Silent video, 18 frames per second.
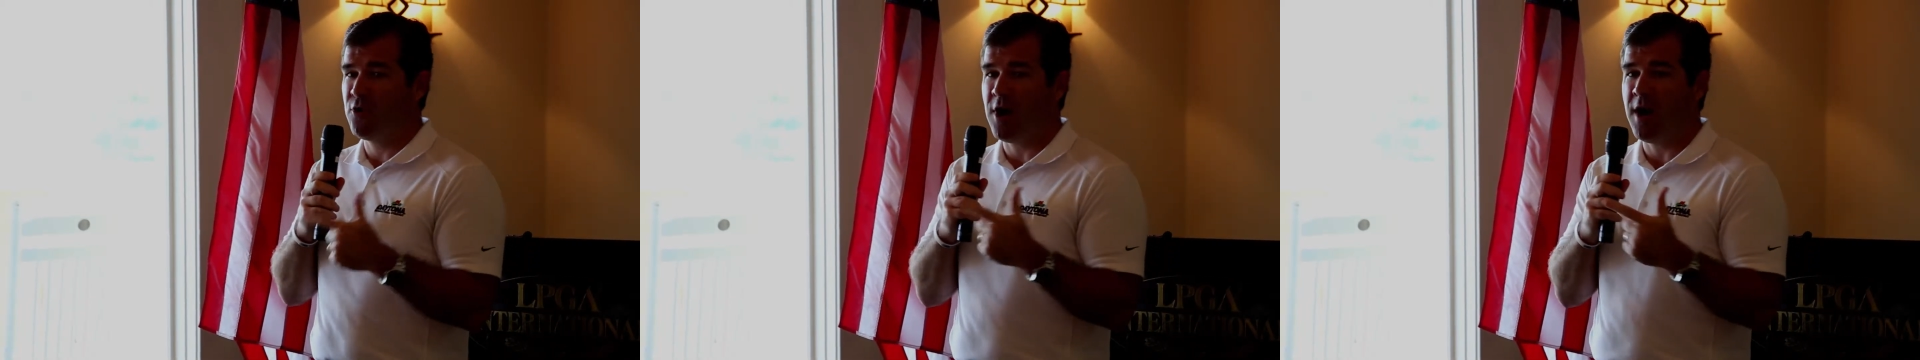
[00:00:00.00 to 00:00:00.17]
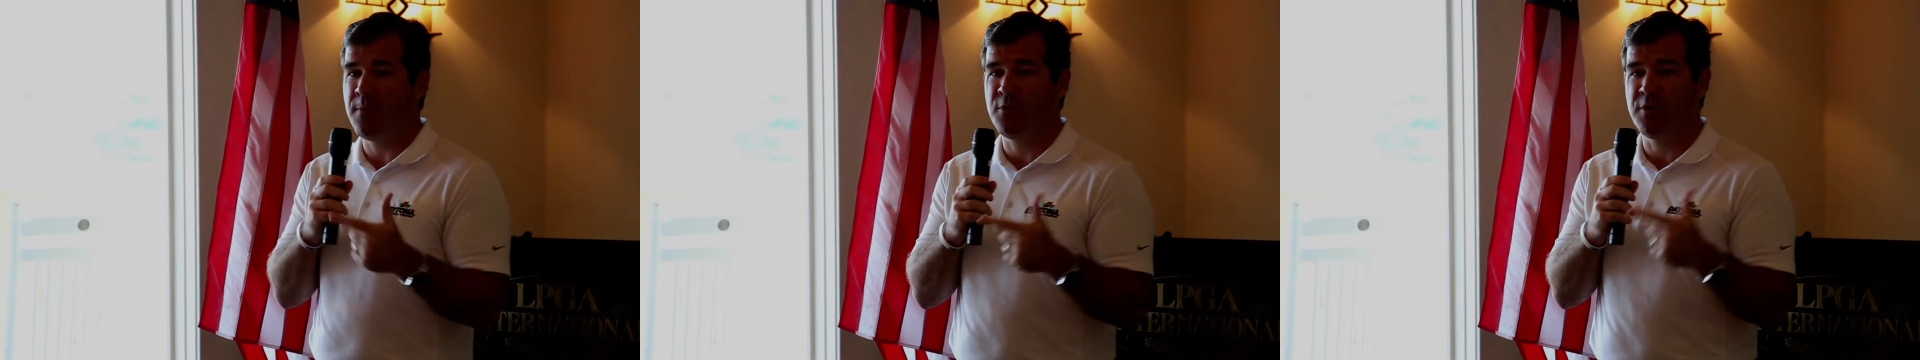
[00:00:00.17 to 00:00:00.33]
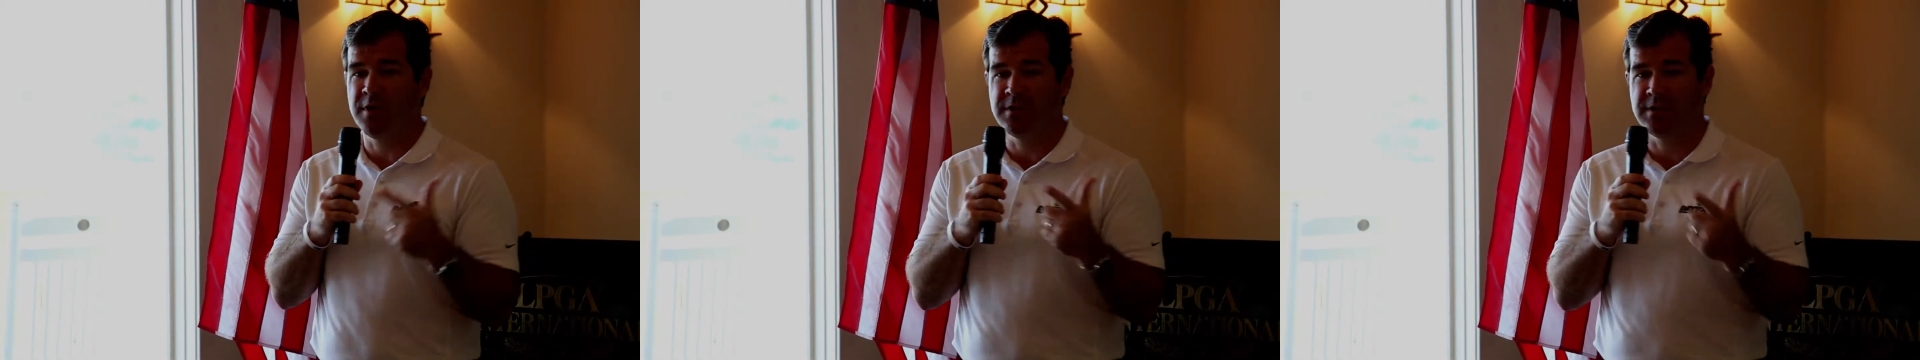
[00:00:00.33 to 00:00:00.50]

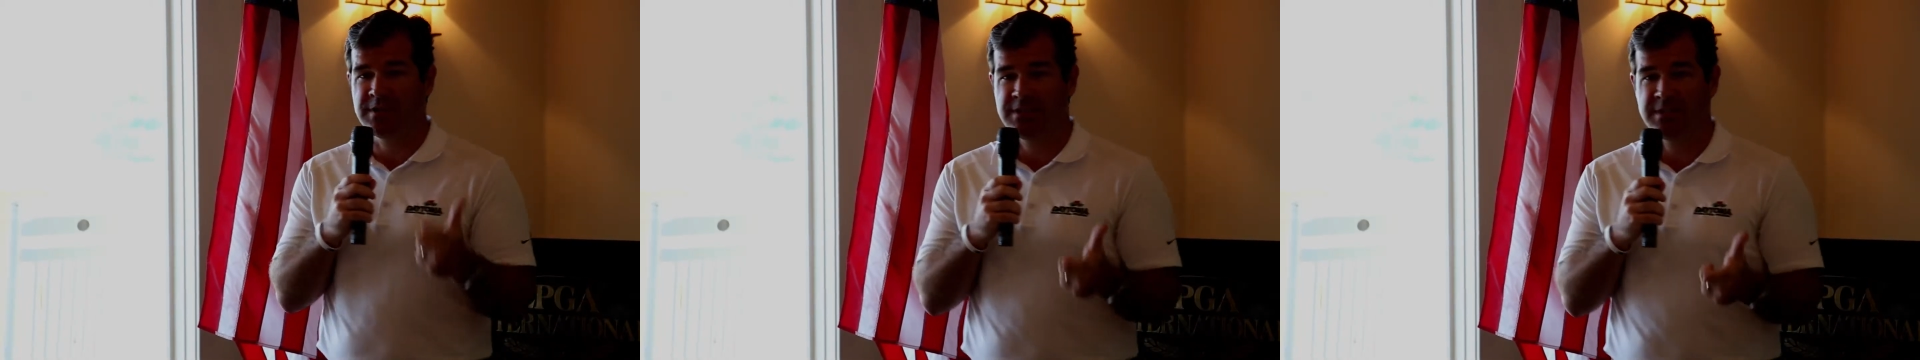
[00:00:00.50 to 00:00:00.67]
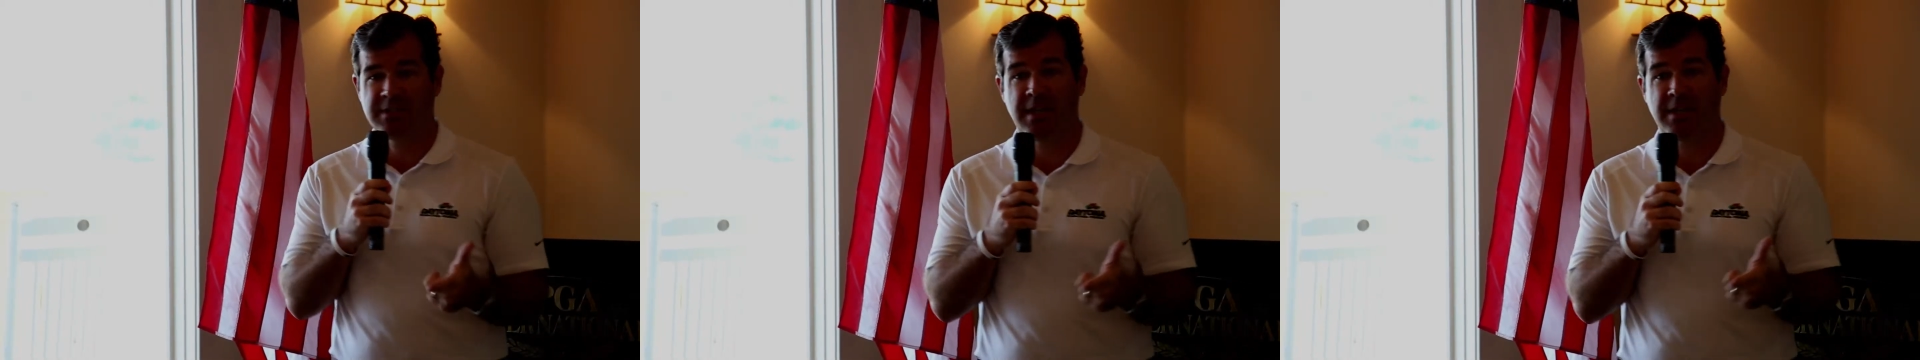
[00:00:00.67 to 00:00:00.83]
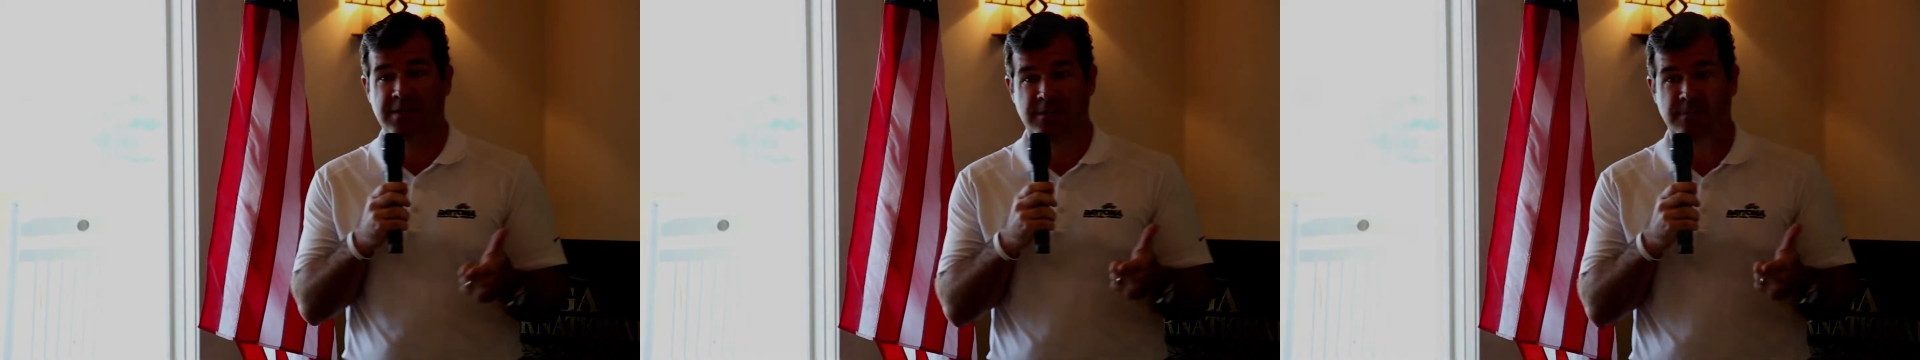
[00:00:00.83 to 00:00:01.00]
property is
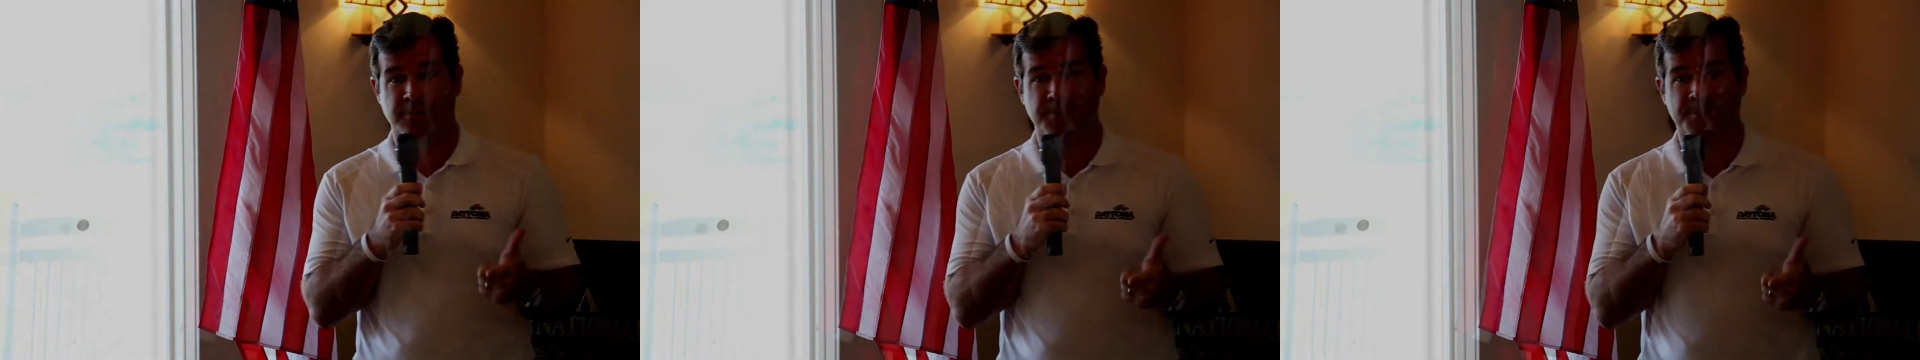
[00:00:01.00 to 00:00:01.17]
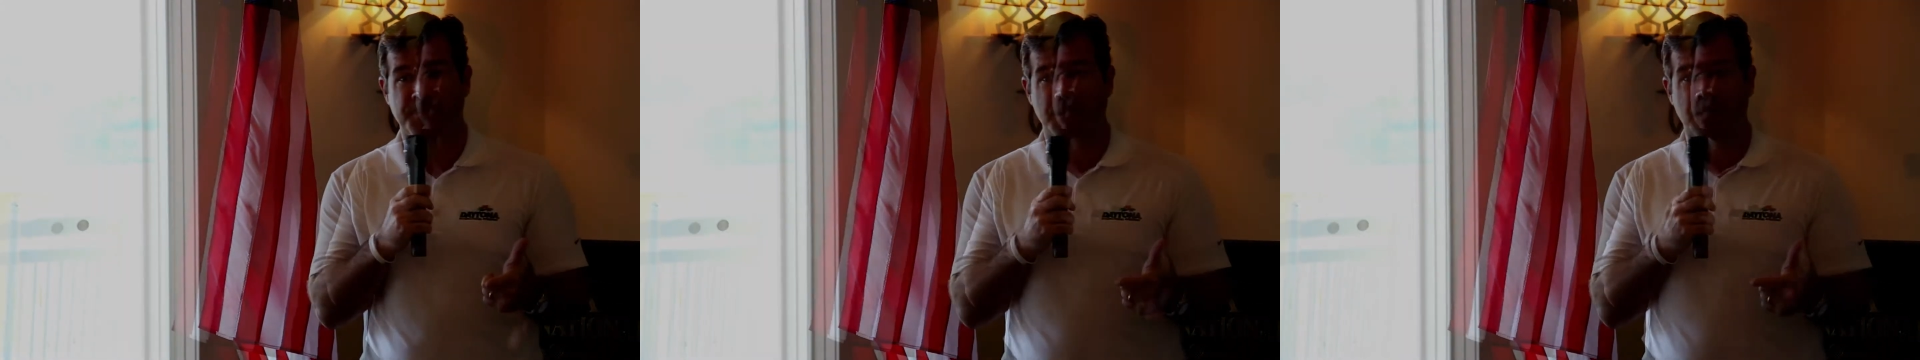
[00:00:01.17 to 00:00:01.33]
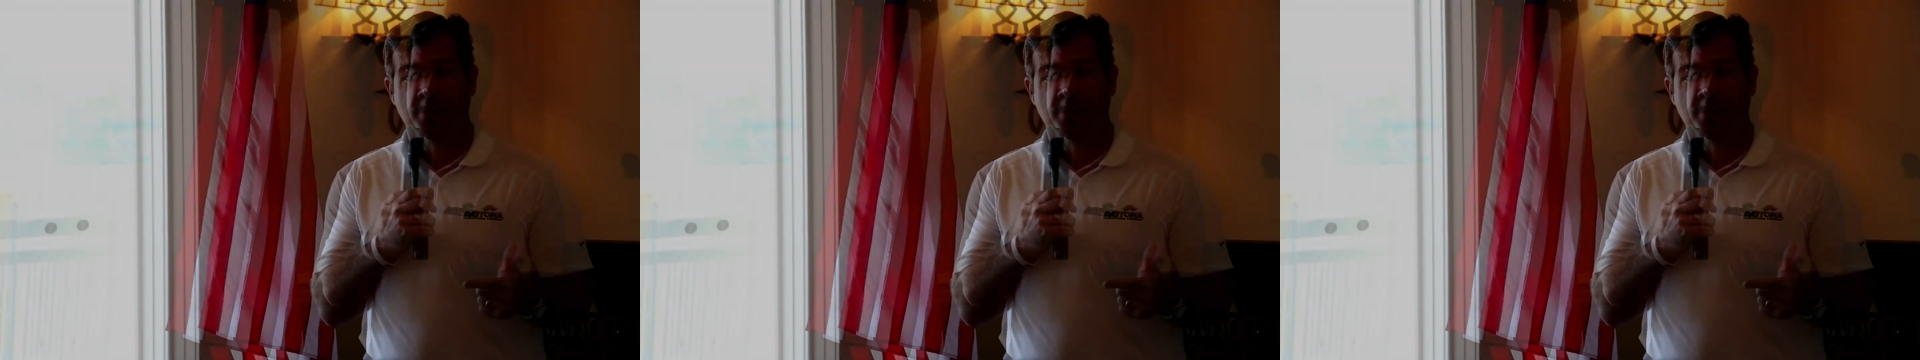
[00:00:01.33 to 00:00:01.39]
accessible